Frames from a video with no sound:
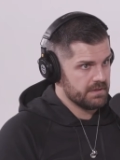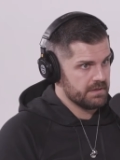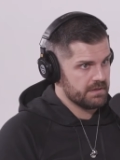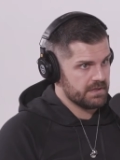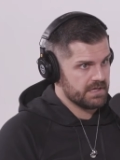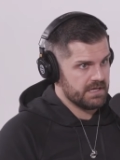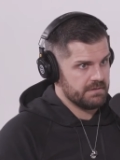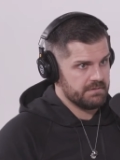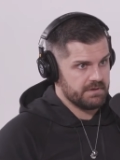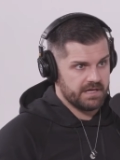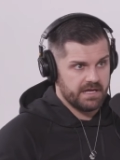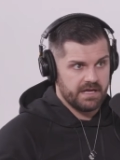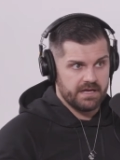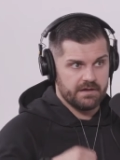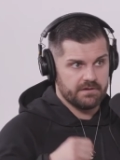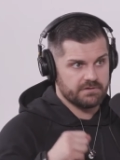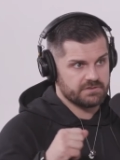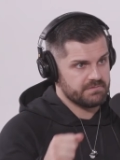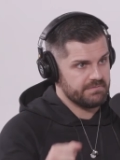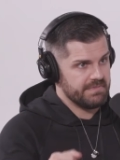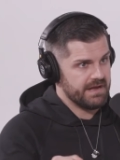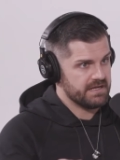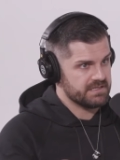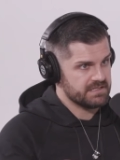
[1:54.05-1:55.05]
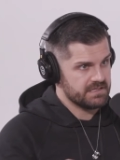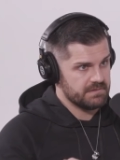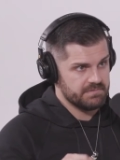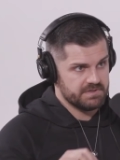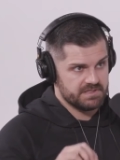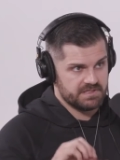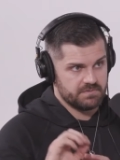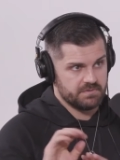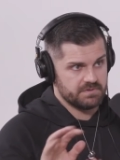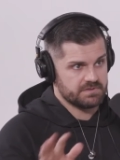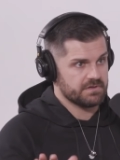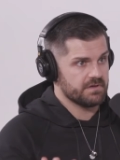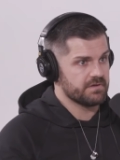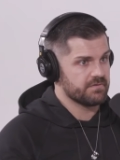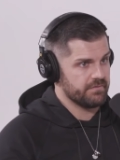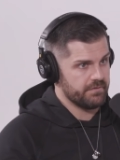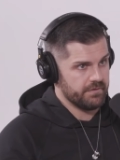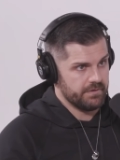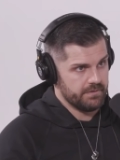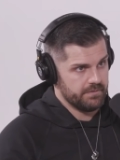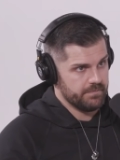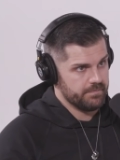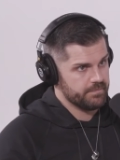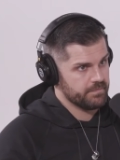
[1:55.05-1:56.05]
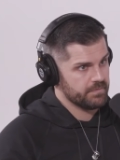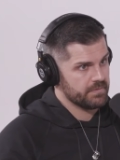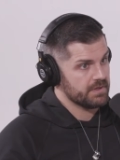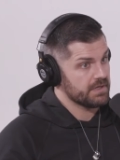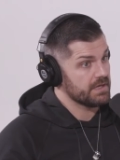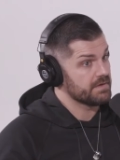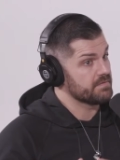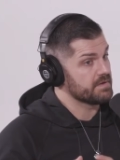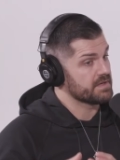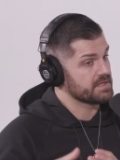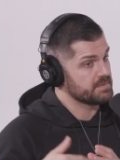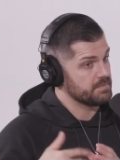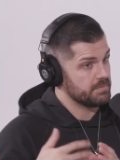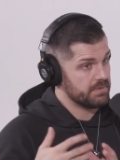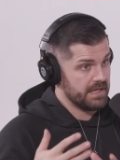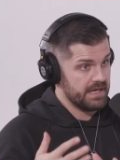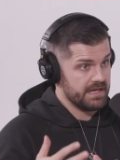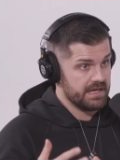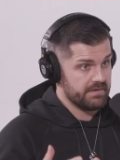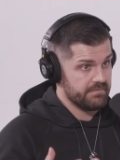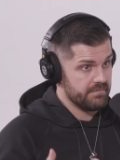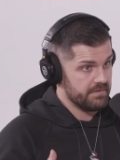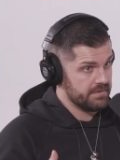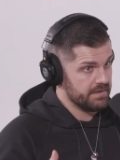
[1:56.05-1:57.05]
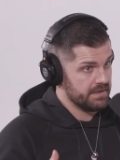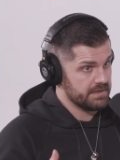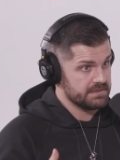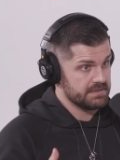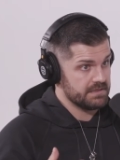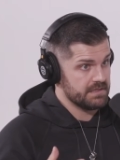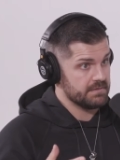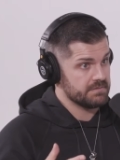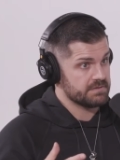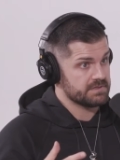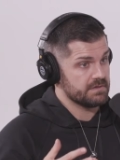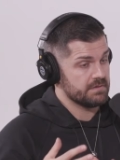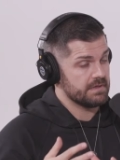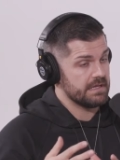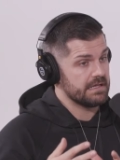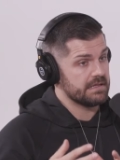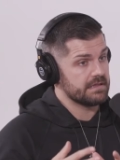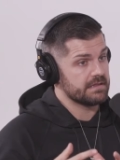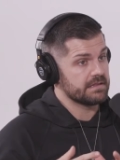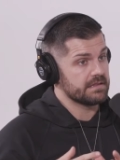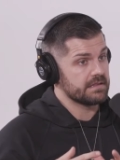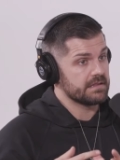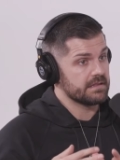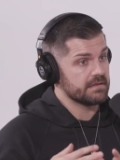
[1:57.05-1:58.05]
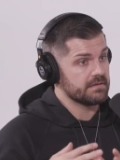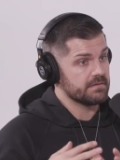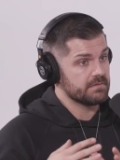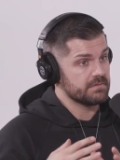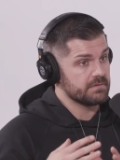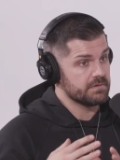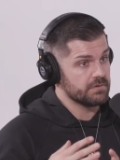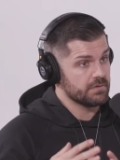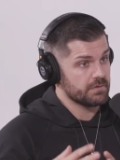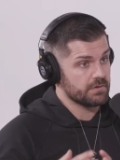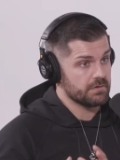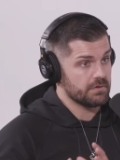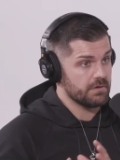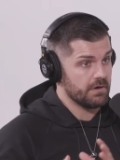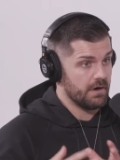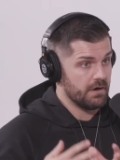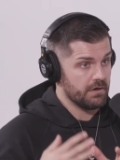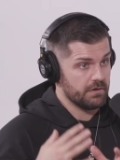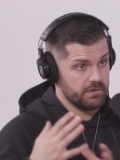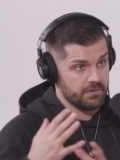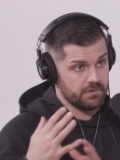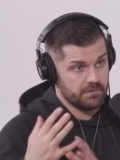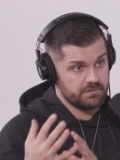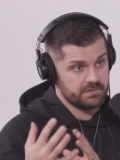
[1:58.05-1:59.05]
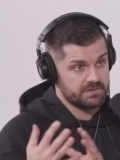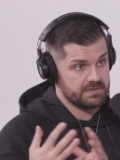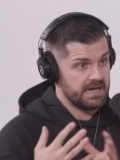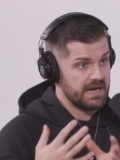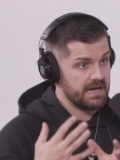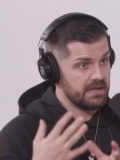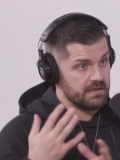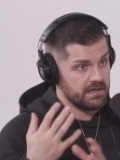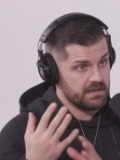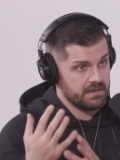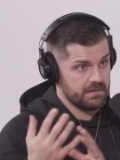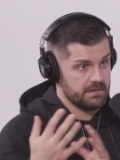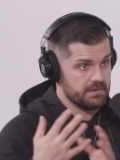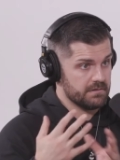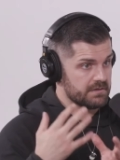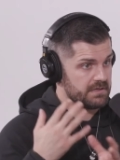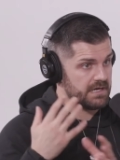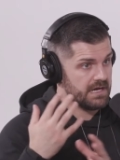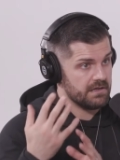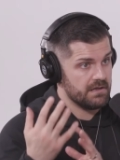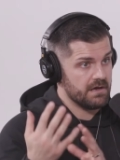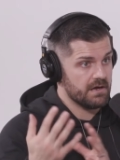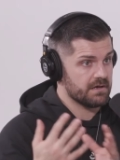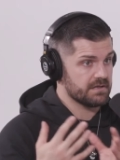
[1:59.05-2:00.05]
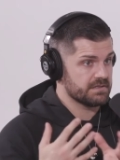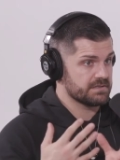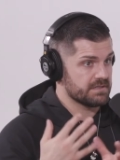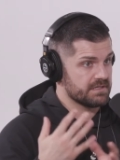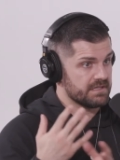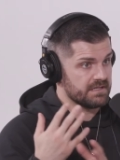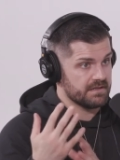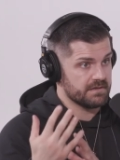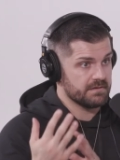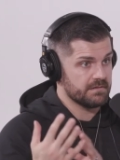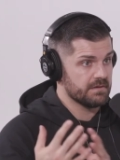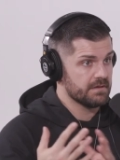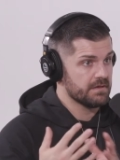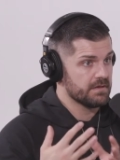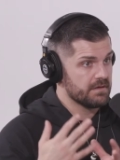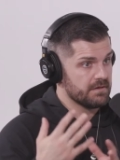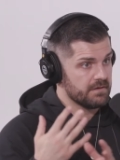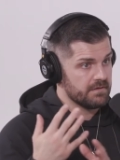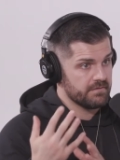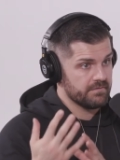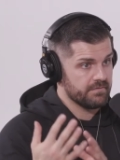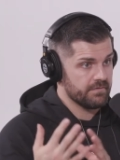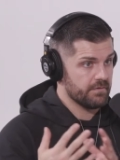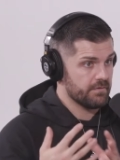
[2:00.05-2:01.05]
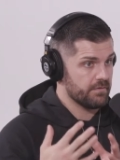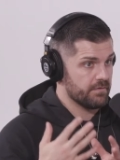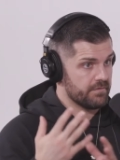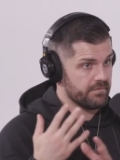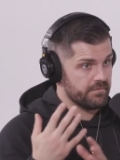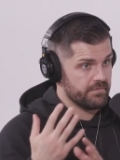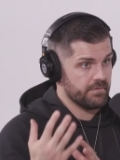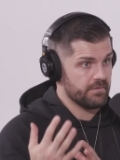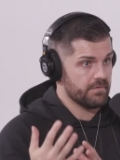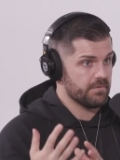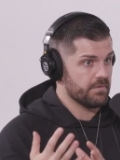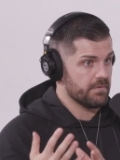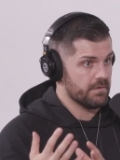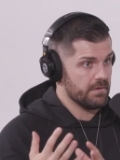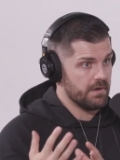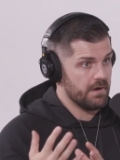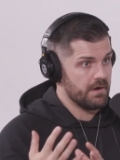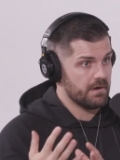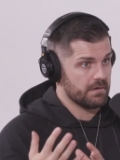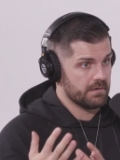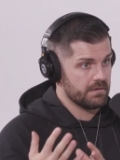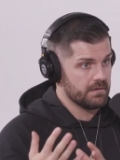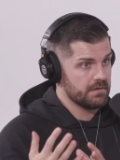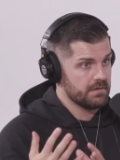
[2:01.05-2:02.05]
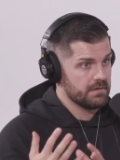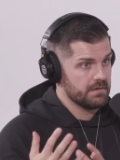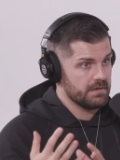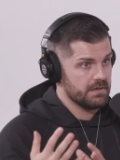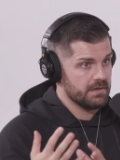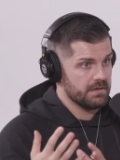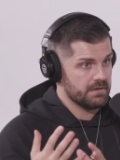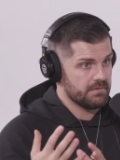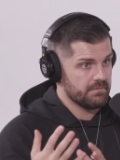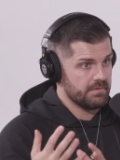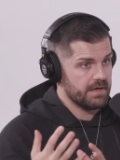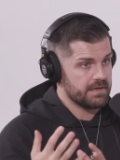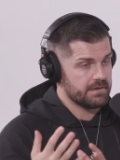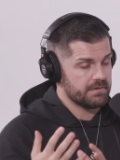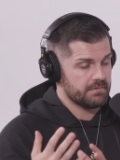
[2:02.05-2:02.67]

You can't be like, hey, here's your matchup. This is what's good for you. You have to explain everything to them so that your dialogue is getting further and further along in the right